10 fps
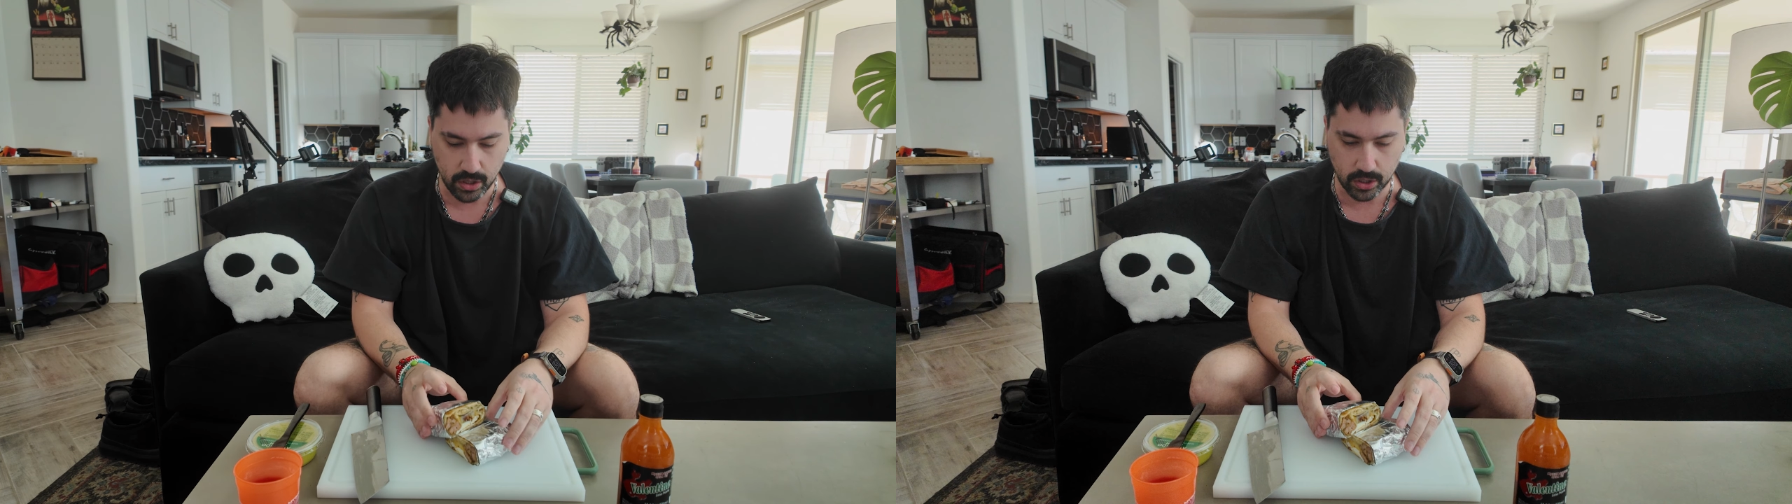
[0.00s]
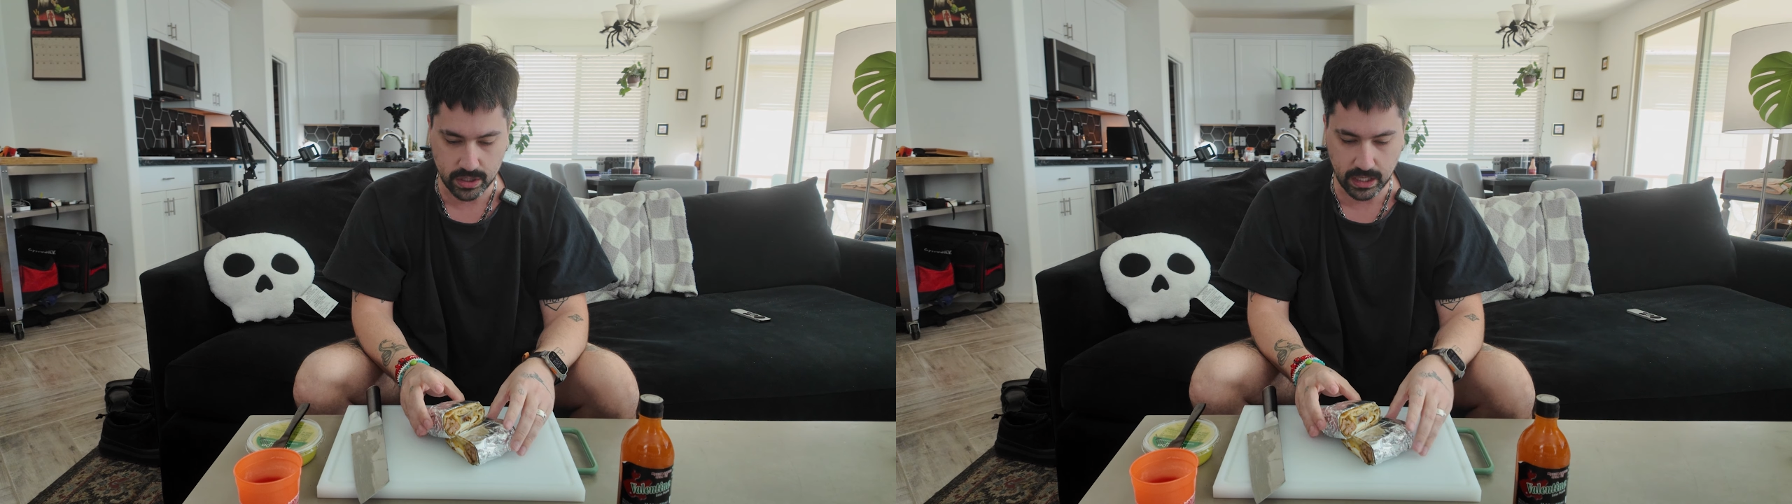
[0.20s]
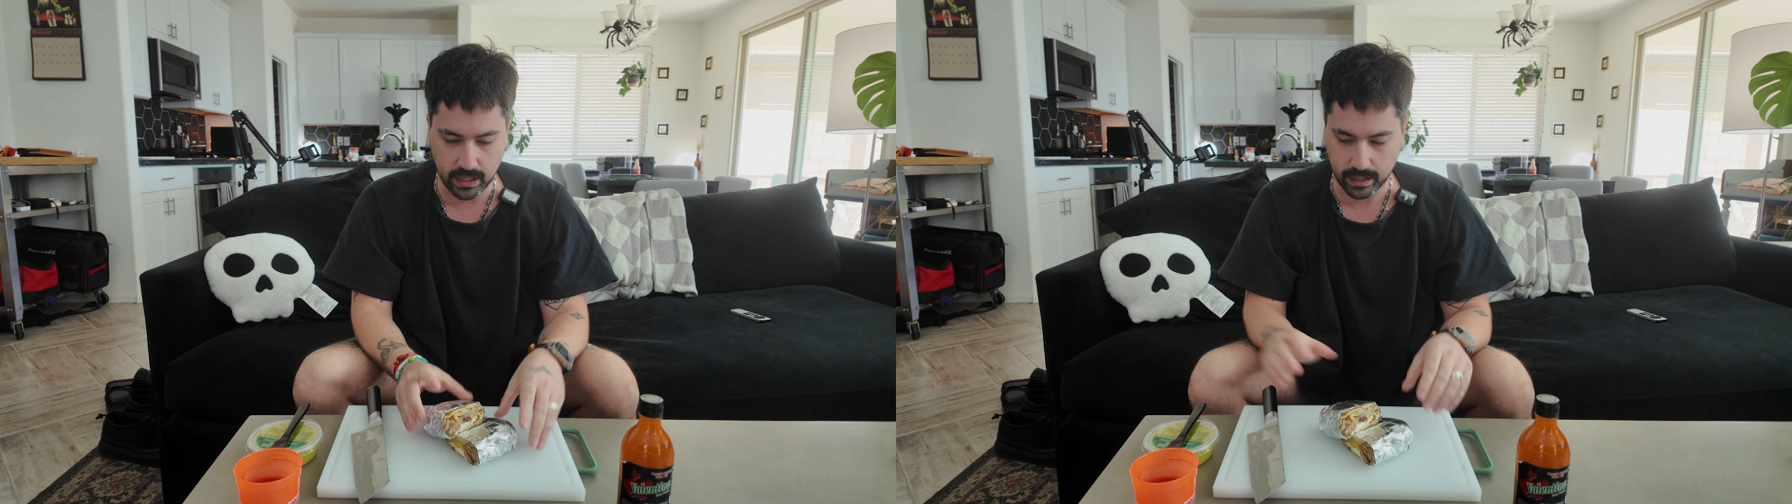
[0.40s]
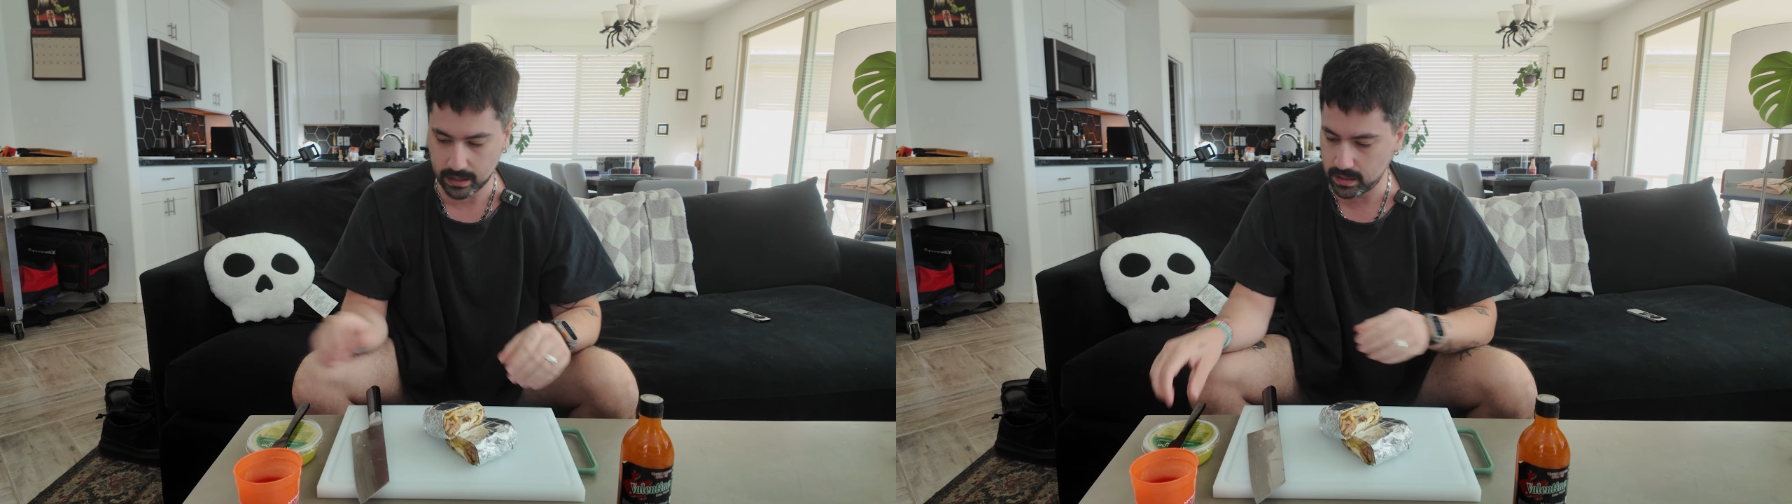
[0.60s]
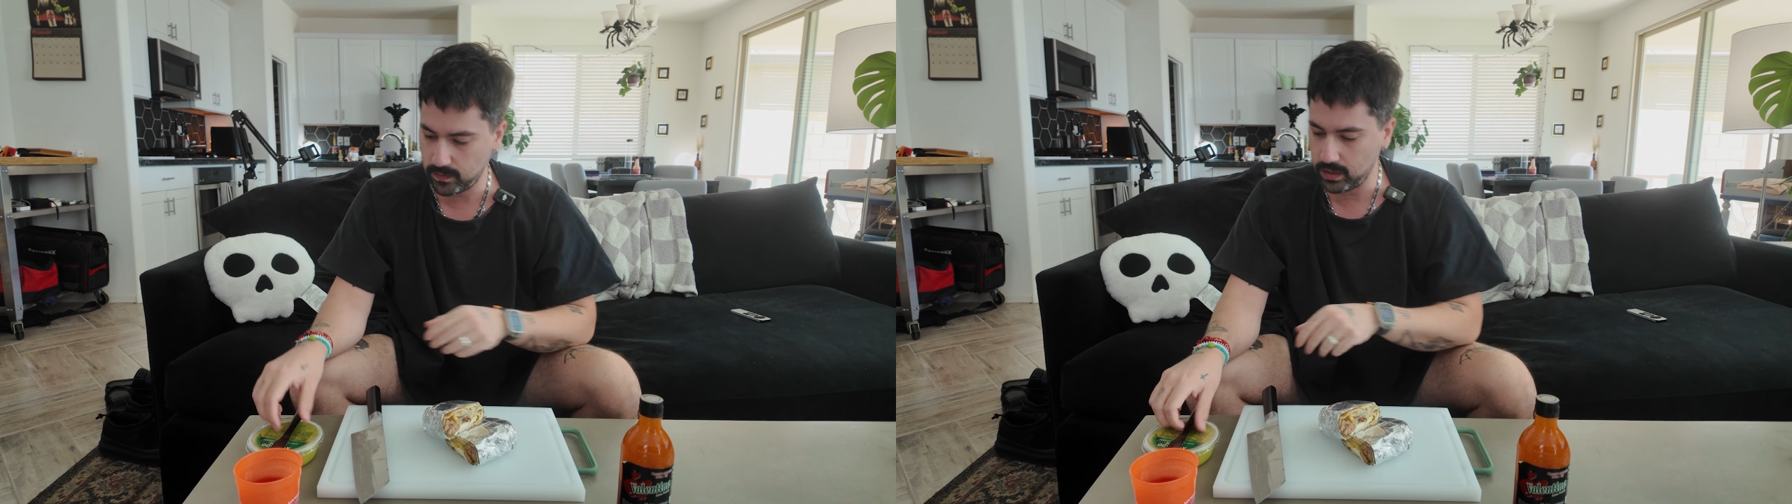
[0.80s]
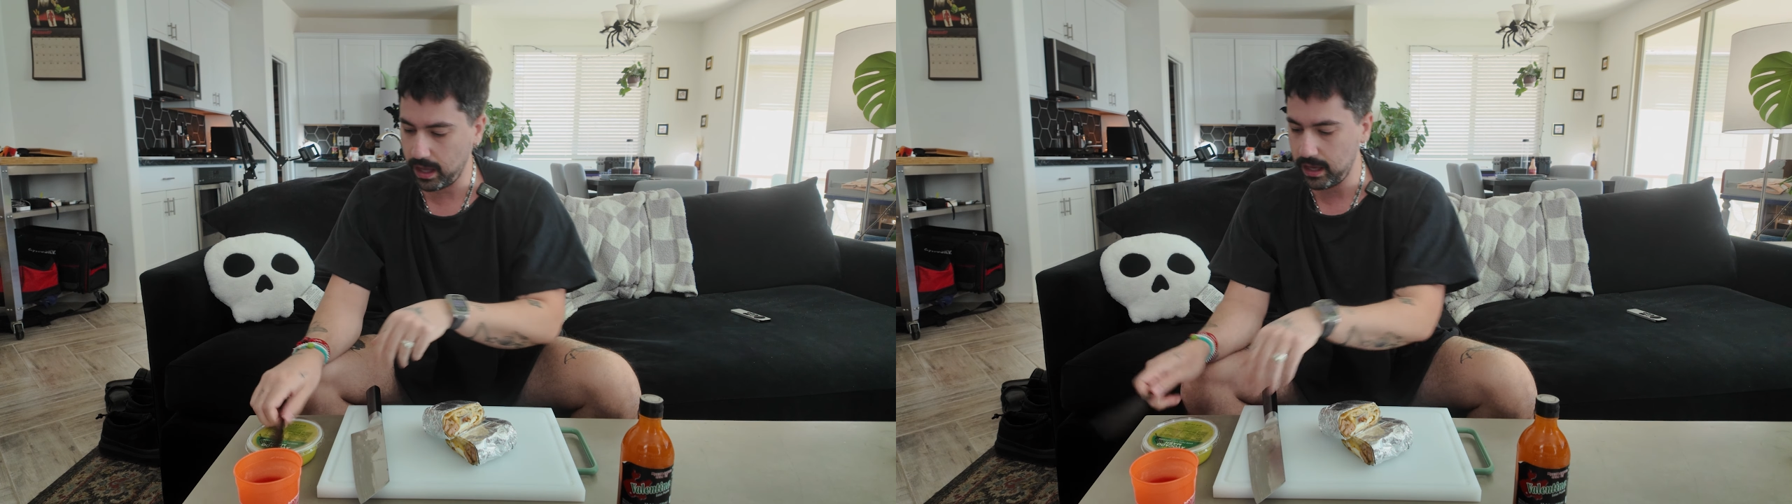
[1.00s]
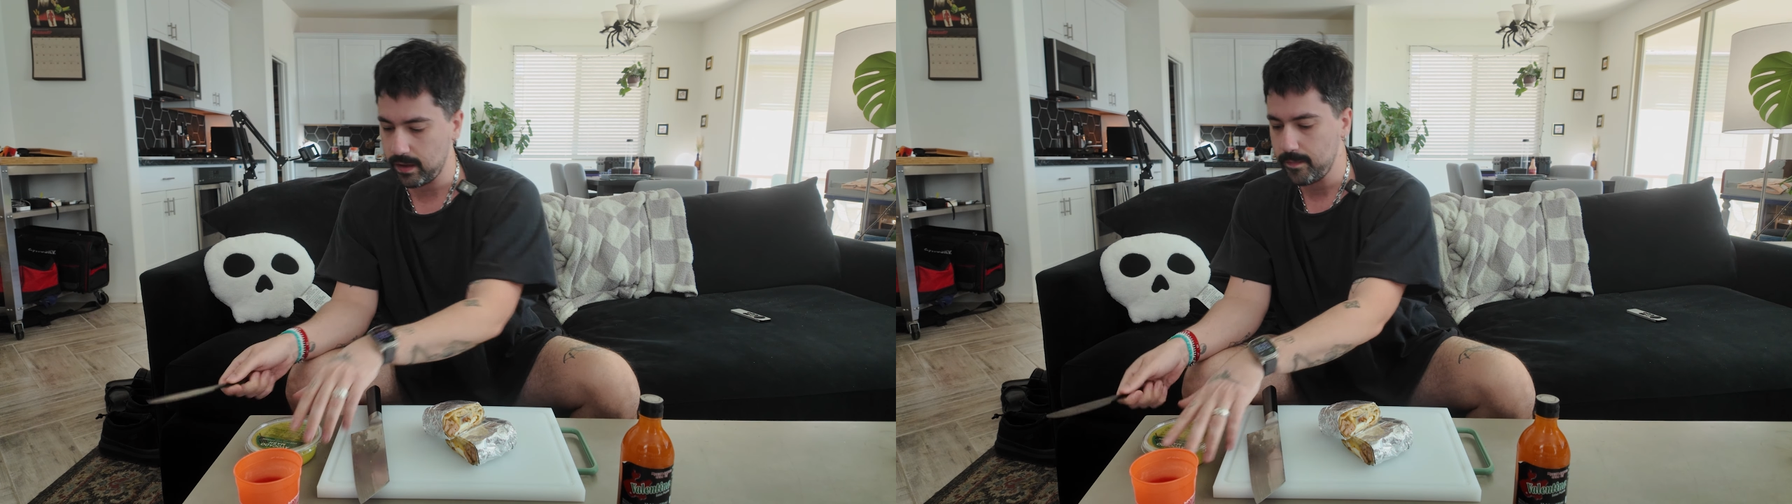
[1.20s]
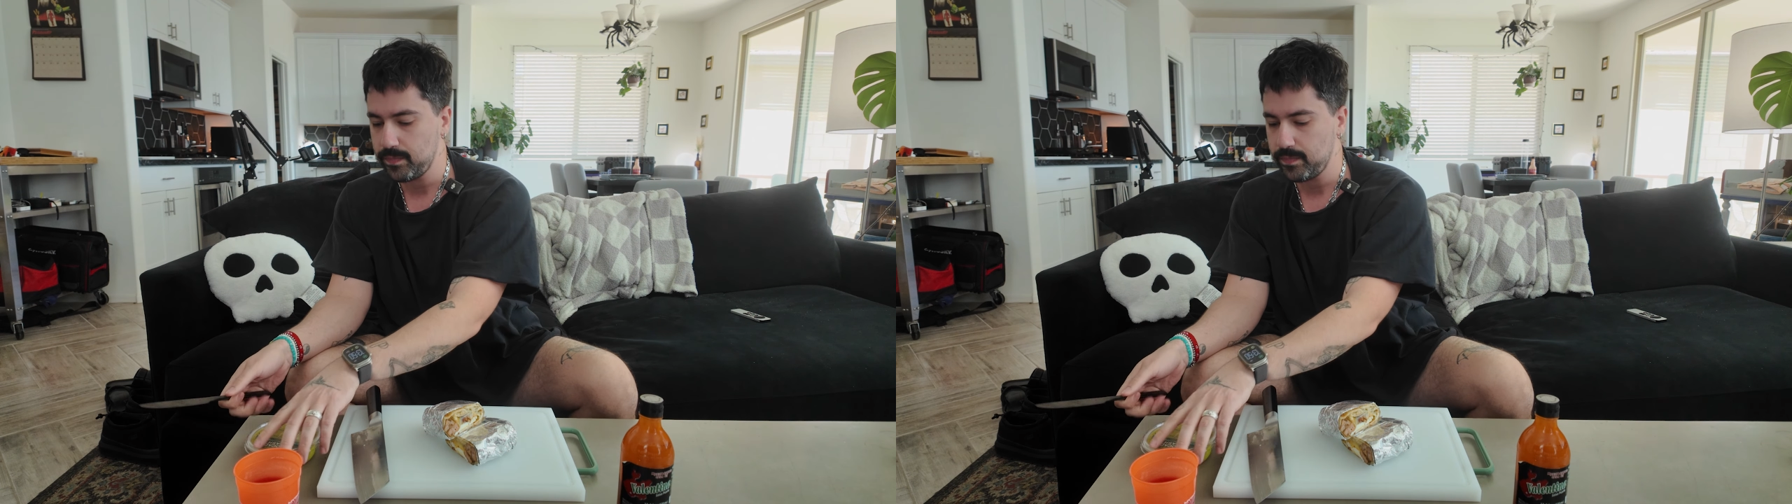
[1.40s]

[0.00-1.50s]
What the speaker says: you can just eat it like this if you'd like.